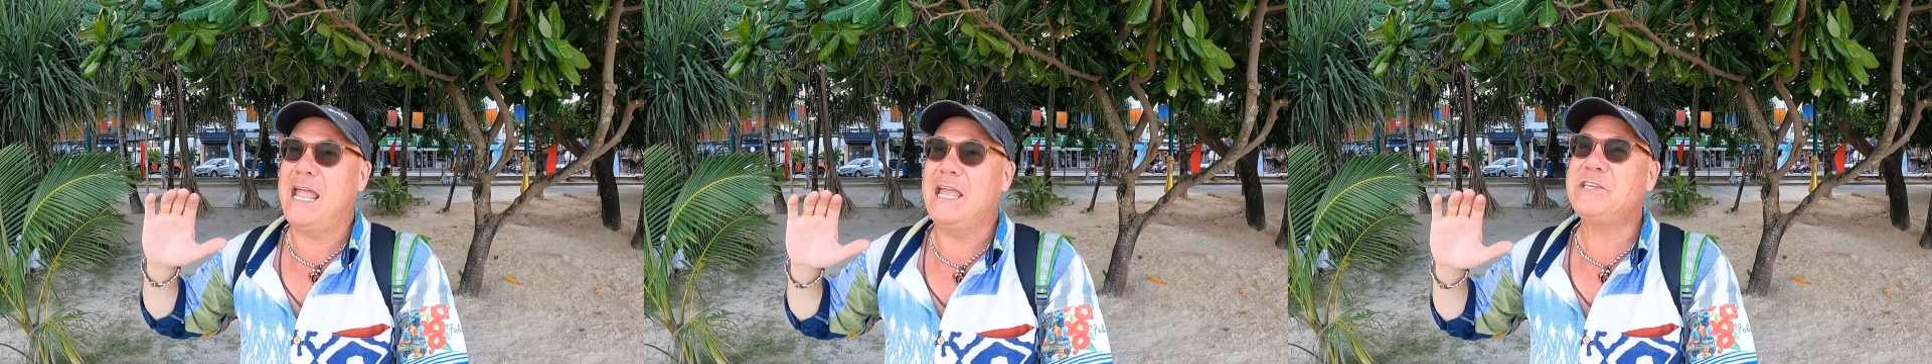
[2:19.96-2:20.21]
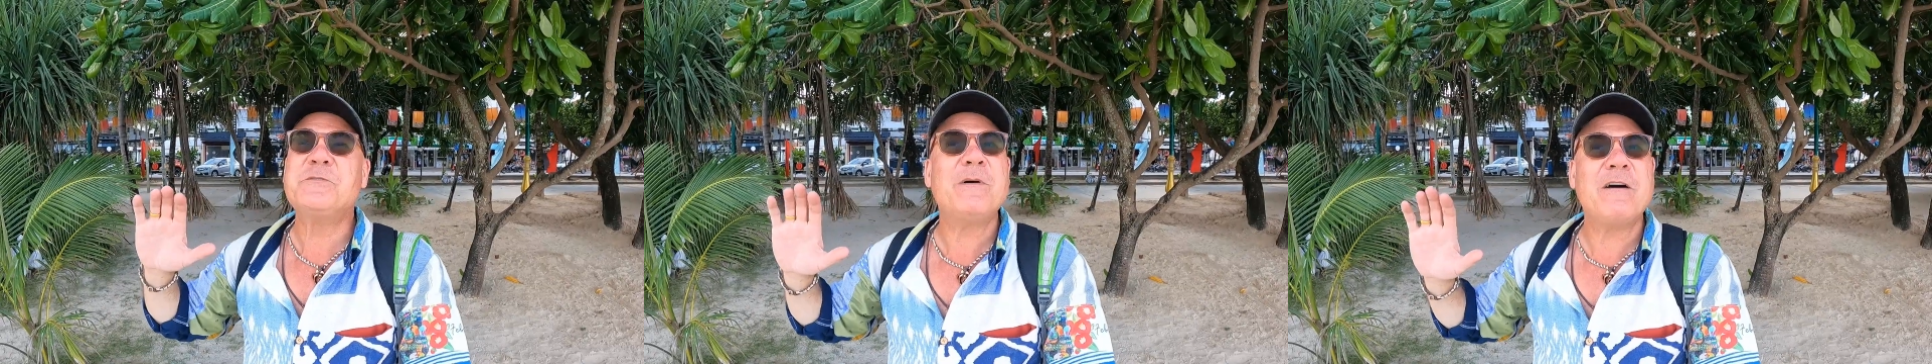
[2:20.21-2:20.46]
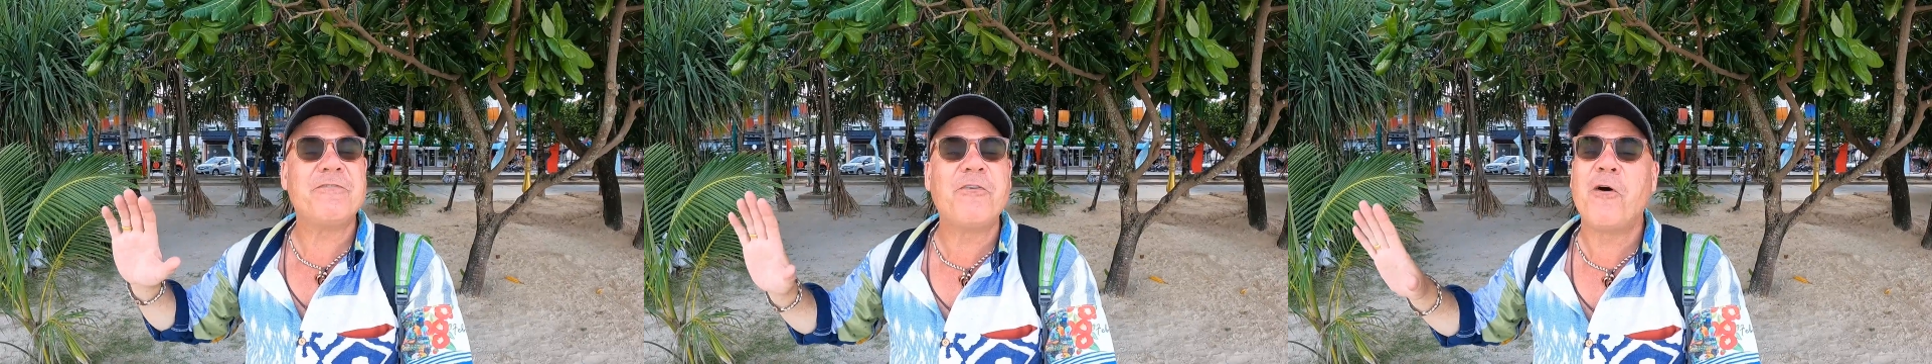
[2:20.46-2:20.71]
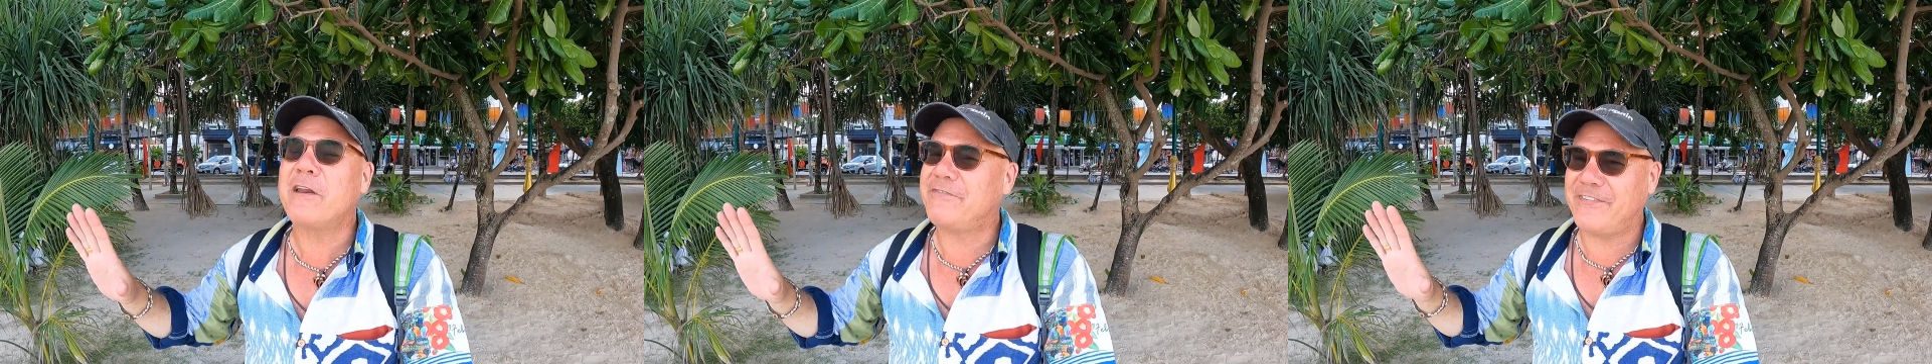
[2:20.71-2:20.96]
It's about
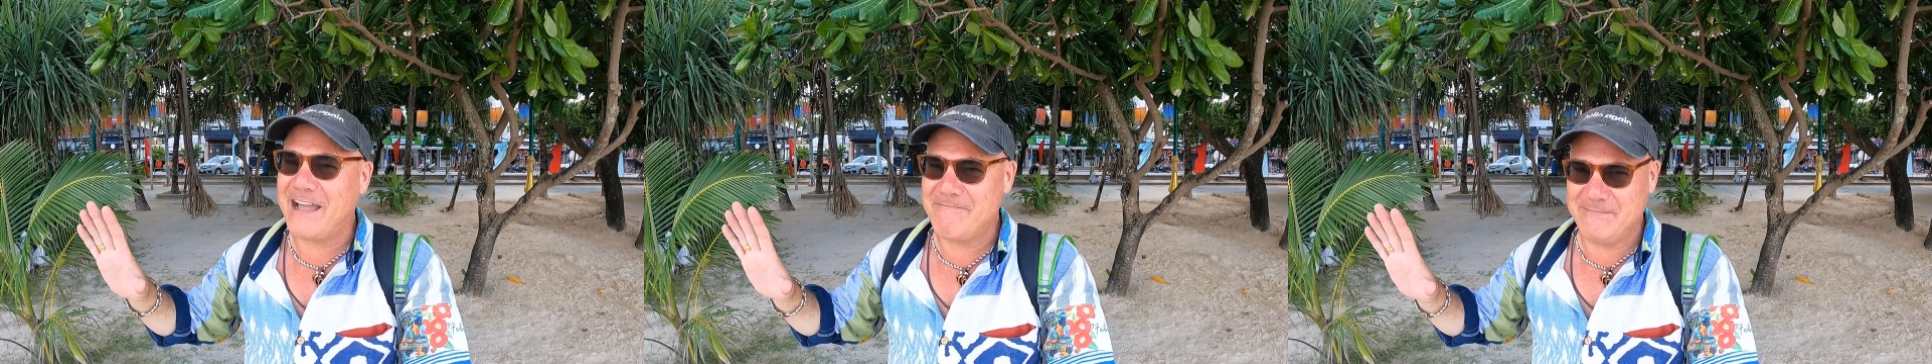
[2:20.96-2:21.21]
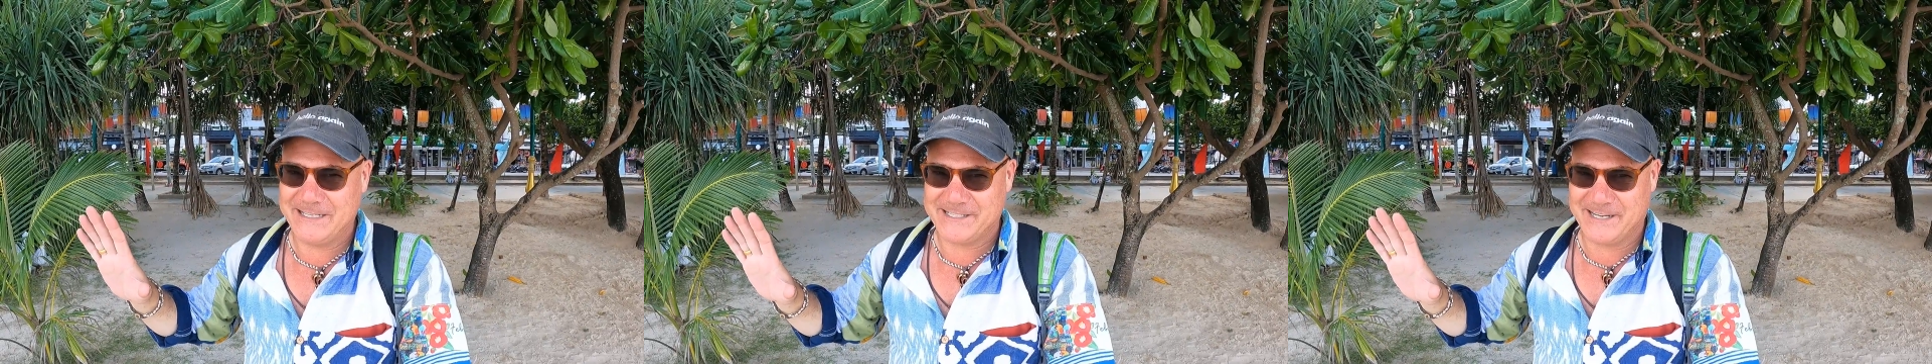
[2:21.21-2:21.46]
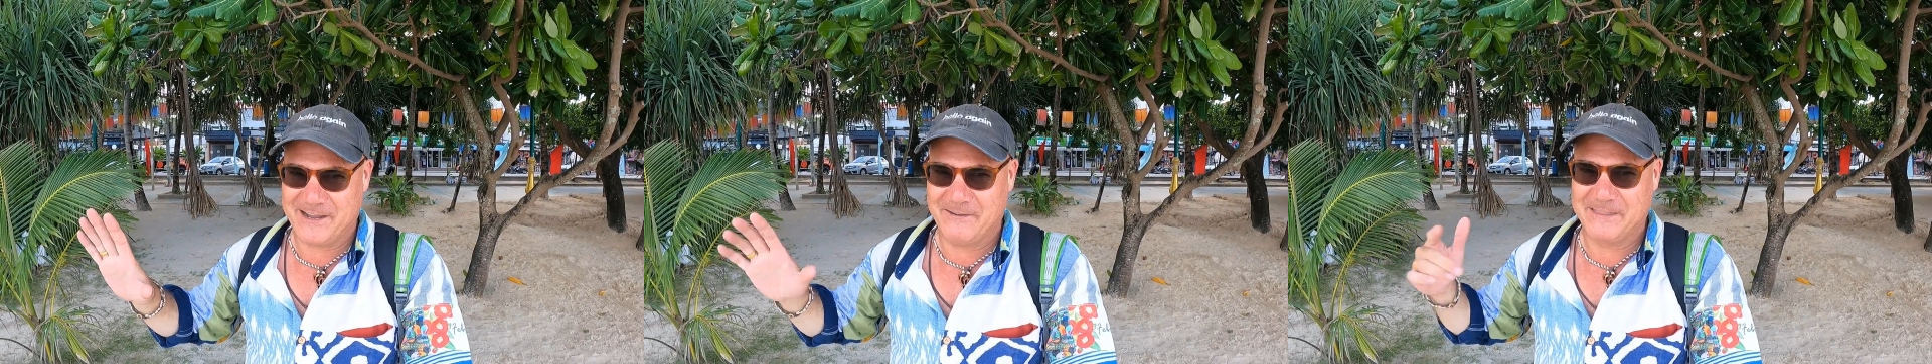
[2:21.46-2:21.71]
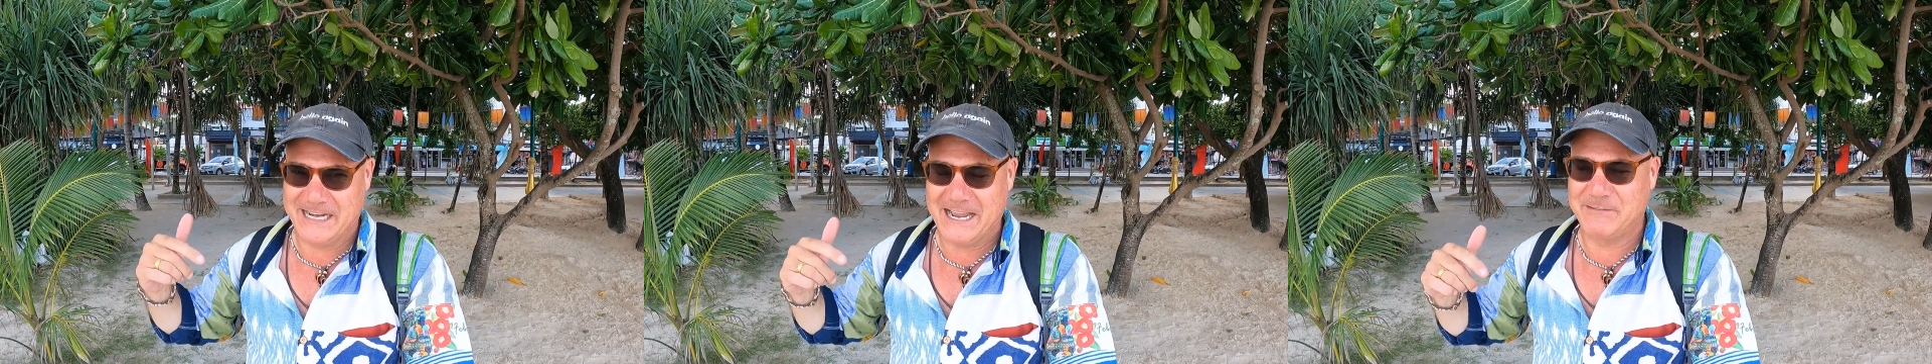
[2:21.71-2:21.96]
45 minutes
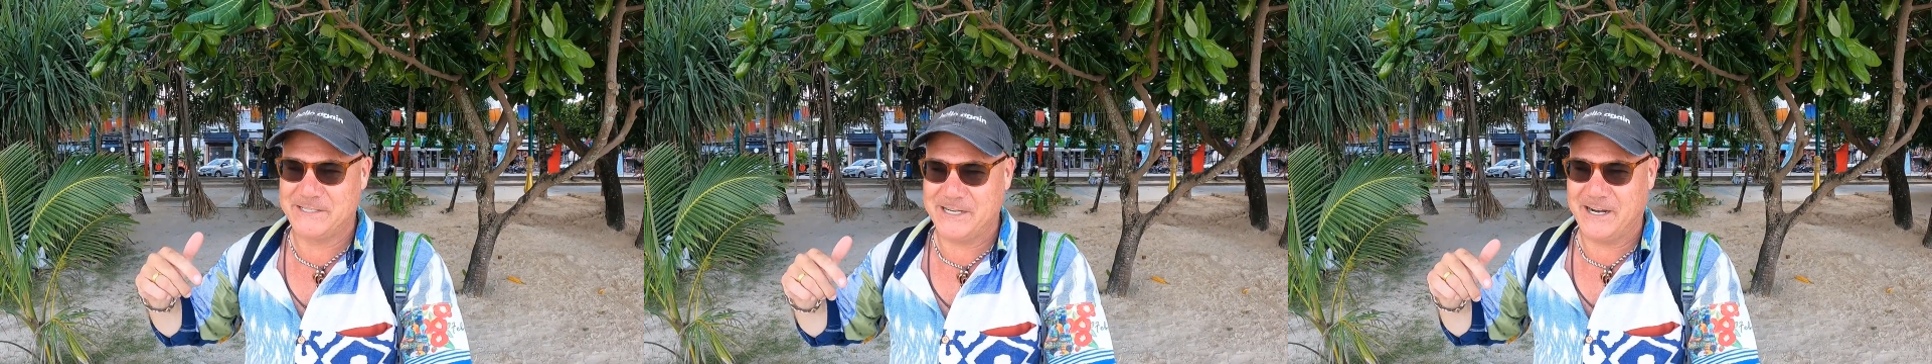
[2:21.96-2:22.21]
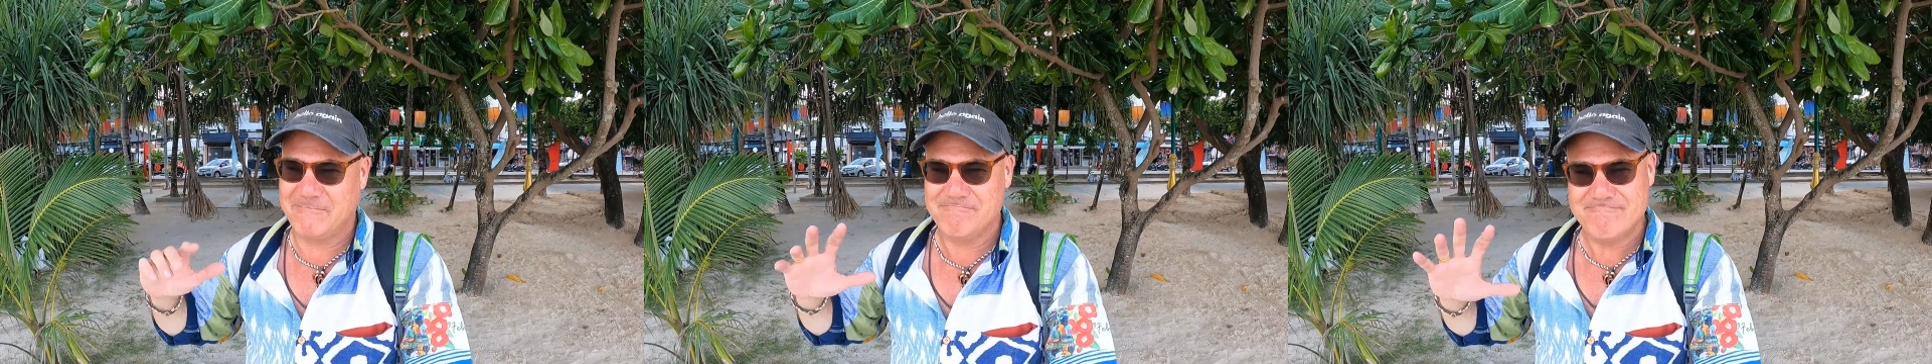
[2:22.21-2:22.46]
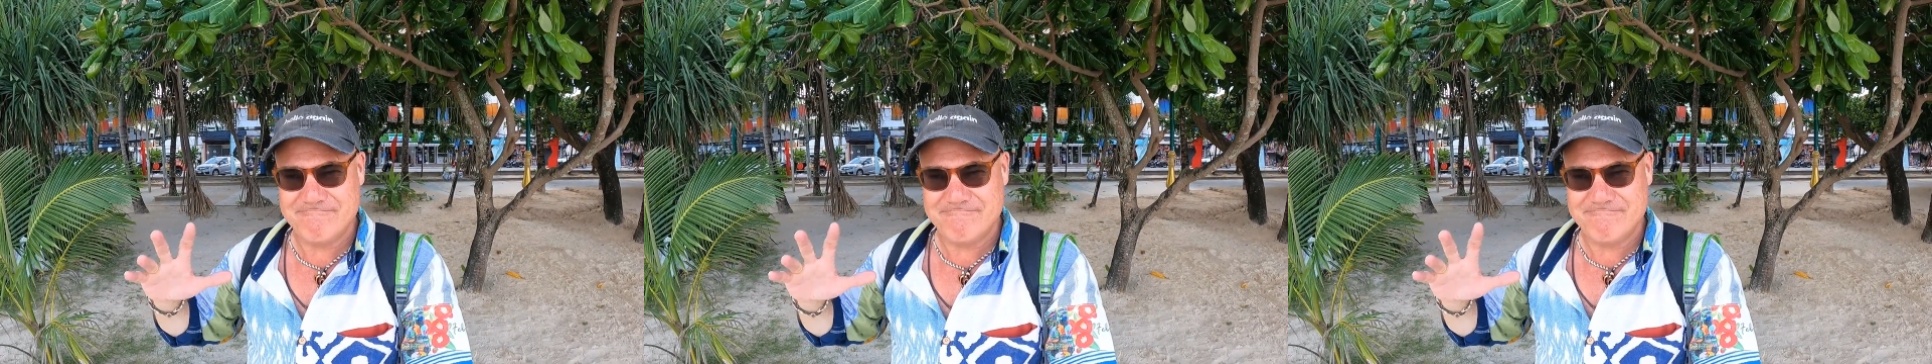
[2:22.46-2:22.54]
ago that I was here.